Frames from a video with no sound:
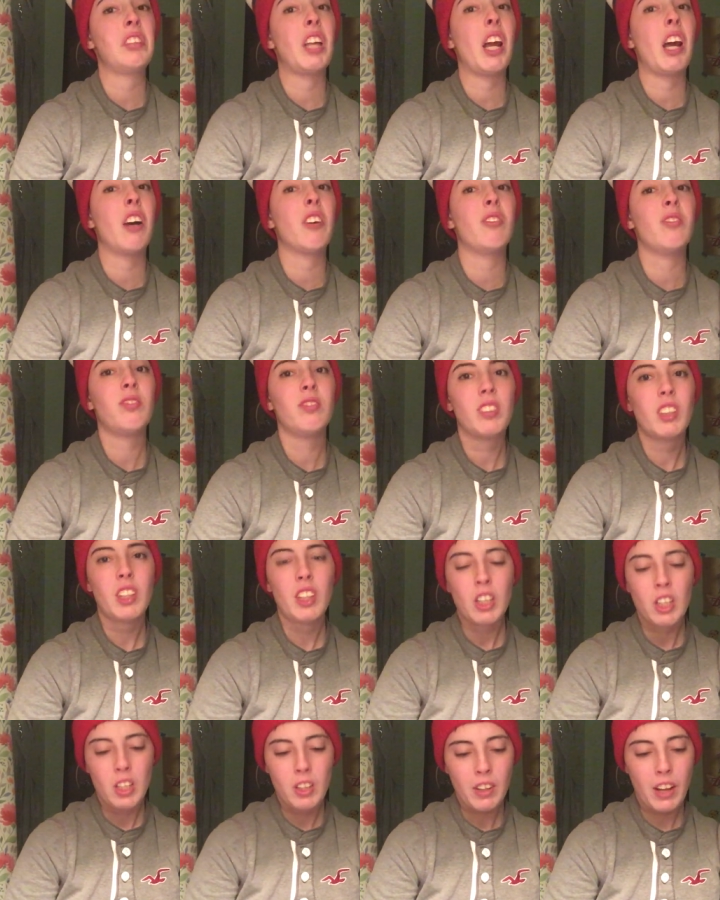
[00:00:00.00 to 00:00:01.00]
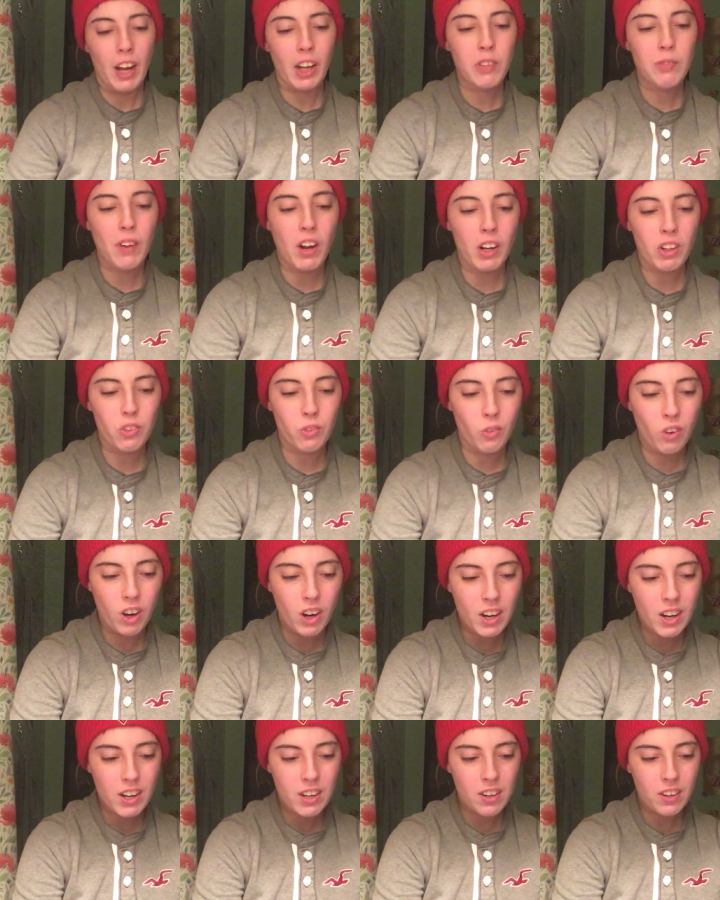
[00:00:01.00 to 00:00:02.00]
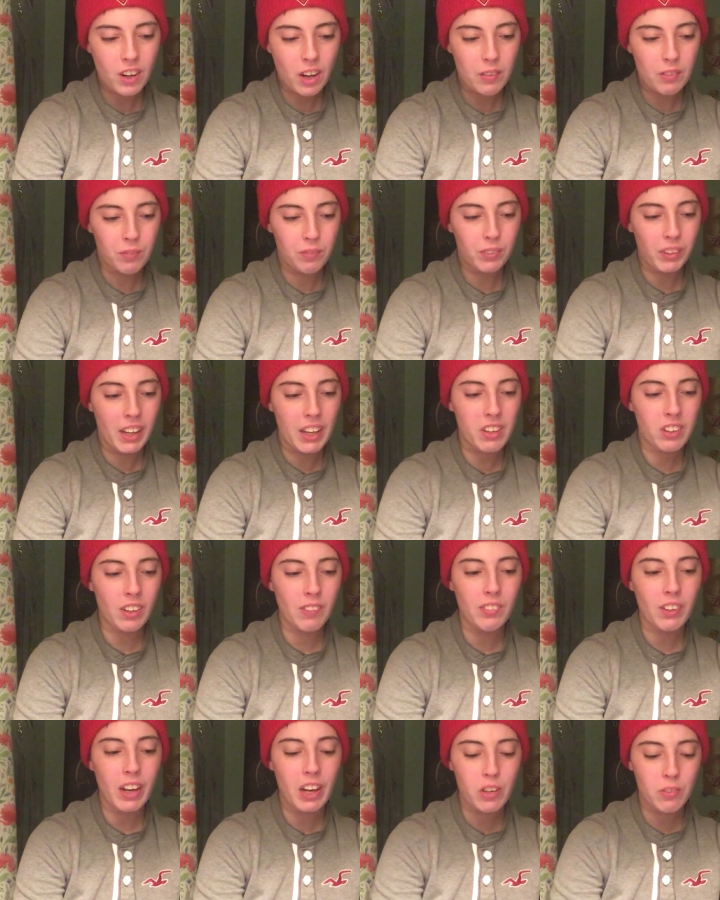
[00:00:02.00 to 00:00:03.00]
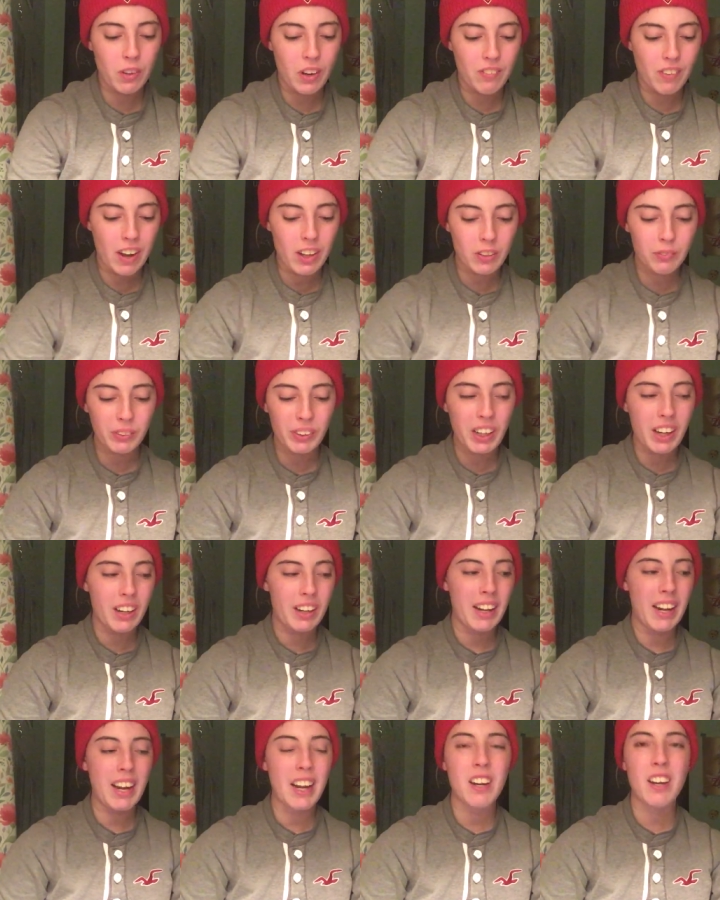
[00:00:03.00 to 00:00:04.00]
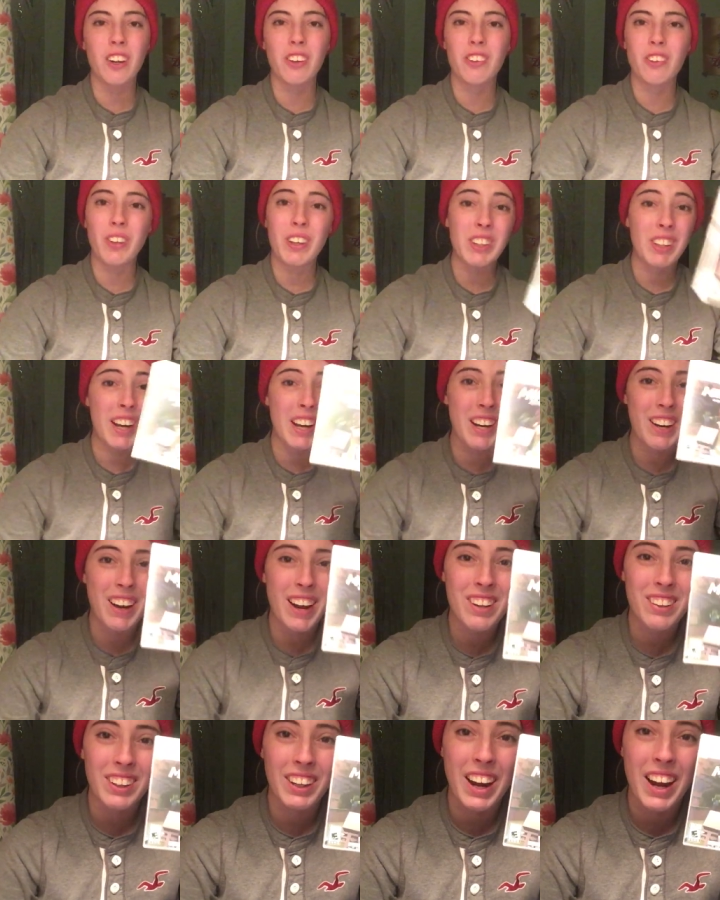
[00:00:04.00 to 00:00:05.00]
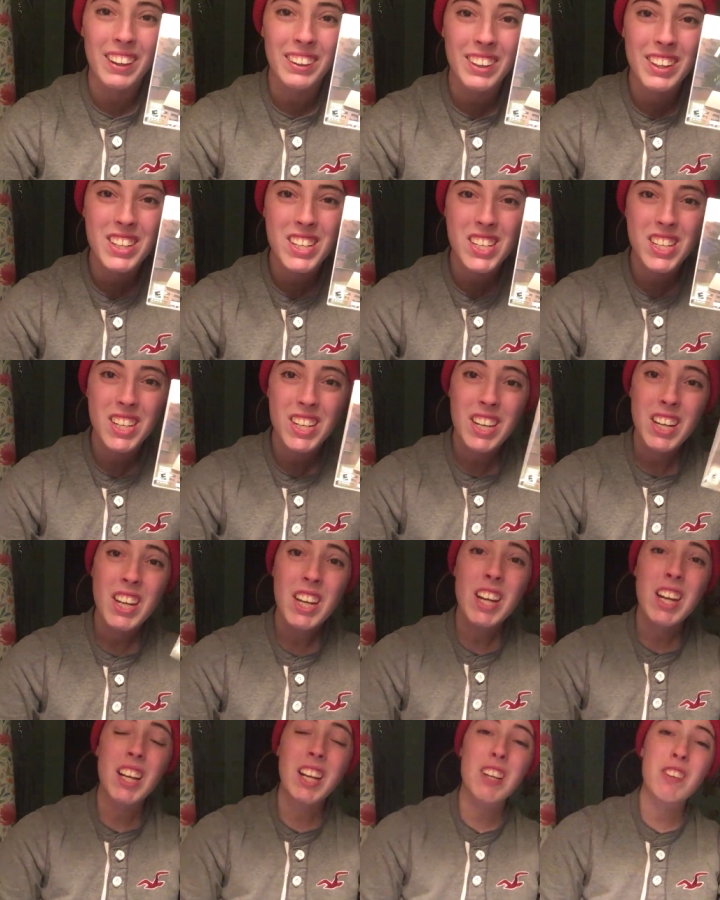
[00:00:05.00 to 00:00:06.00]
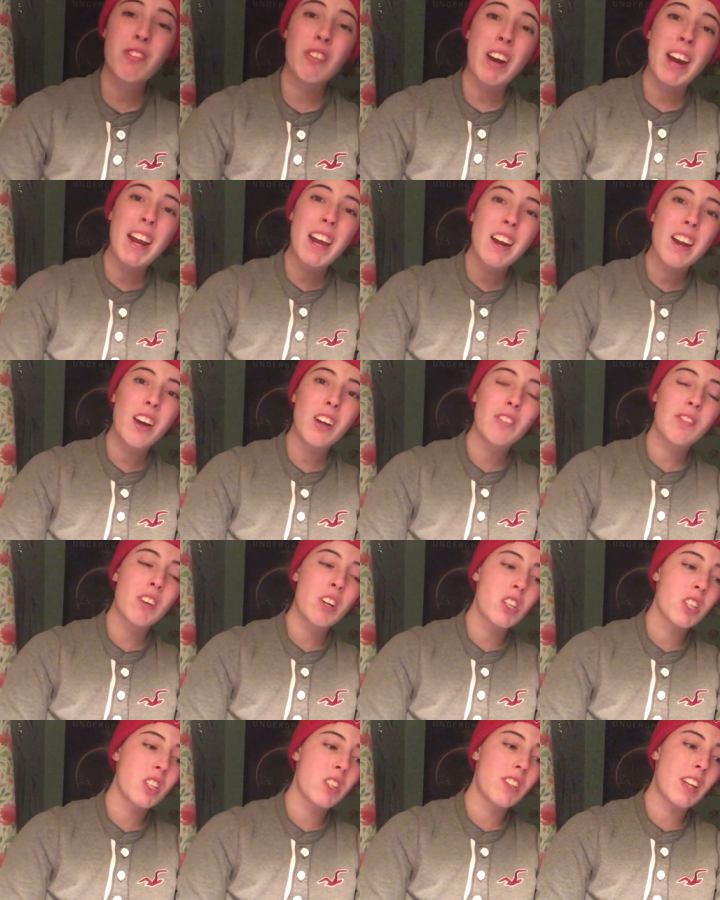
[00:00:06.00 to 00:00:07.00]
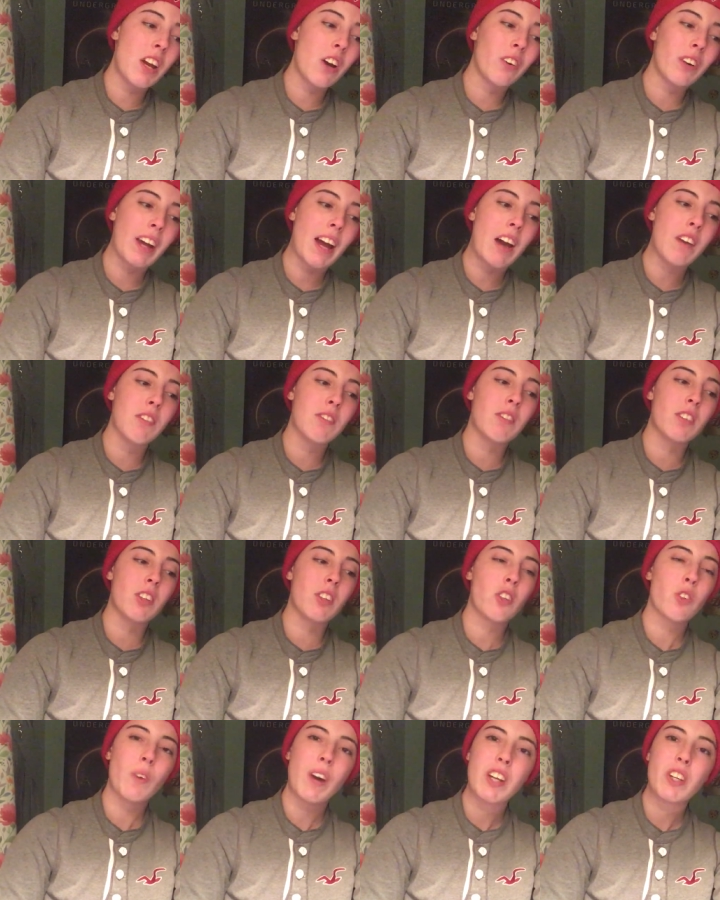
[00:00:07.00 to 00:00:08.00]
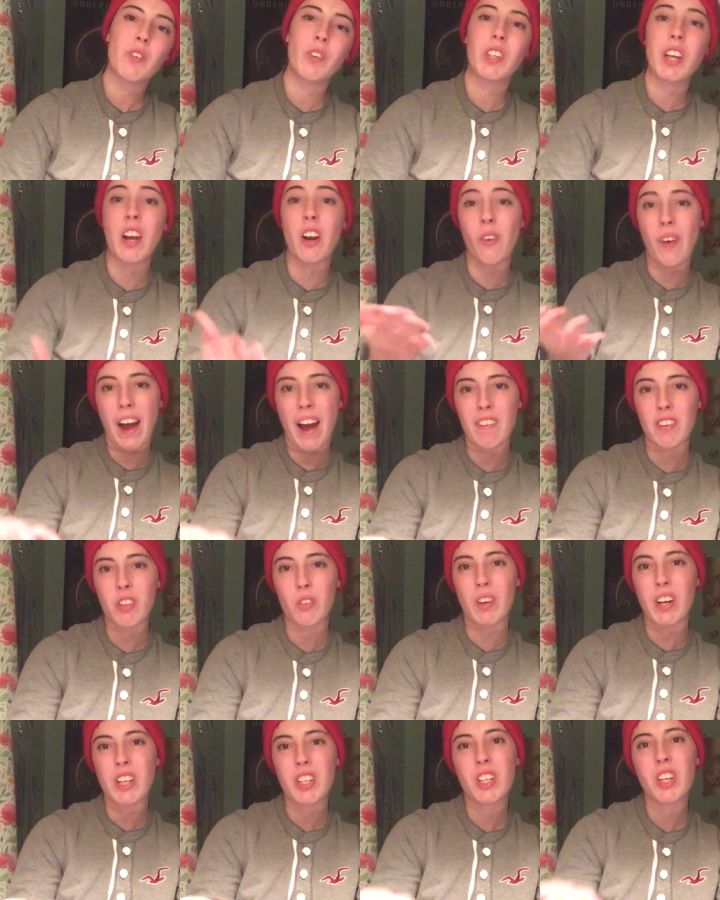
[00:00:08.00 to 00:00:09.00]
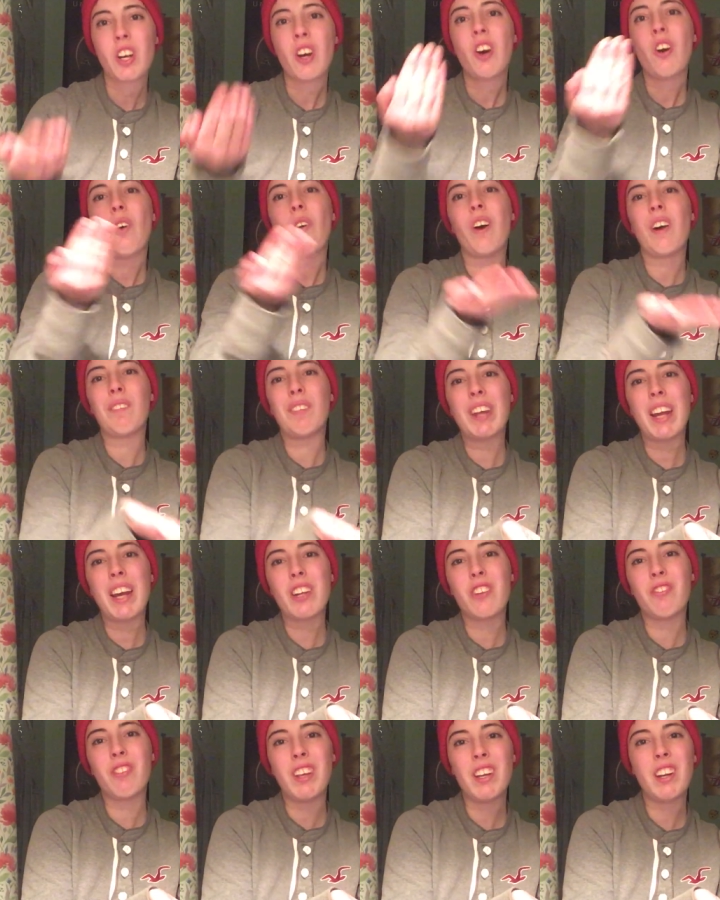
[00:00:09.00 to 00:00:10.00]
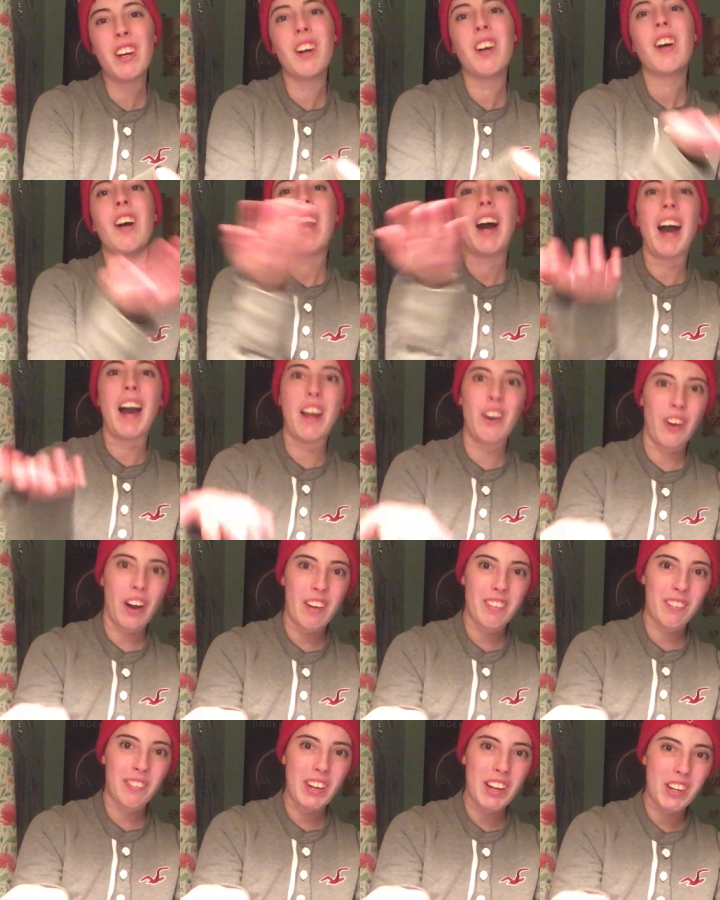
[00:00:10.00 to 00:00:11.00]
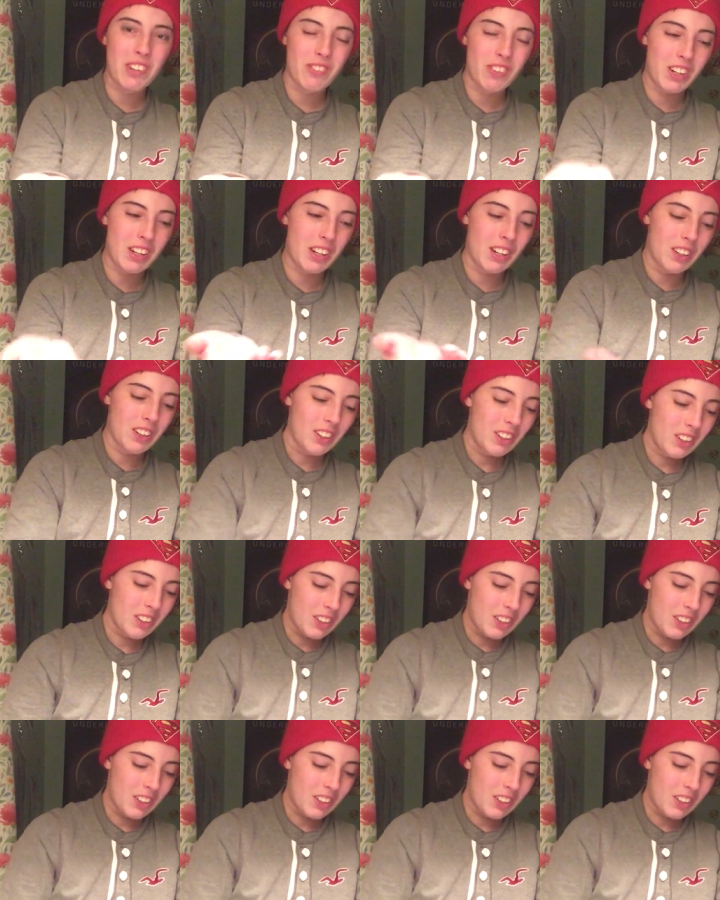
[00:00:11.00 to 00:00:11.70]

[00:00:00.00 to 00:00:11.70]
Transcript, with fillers: Yeah. Xbox One, I play sometimes, but I'd rather play on handheld, so that's kind of nice I got this. Because for handheld versions, they only have it for the Switch, which I don't have a Switch, or PS Vita, I don't have a PS Vita.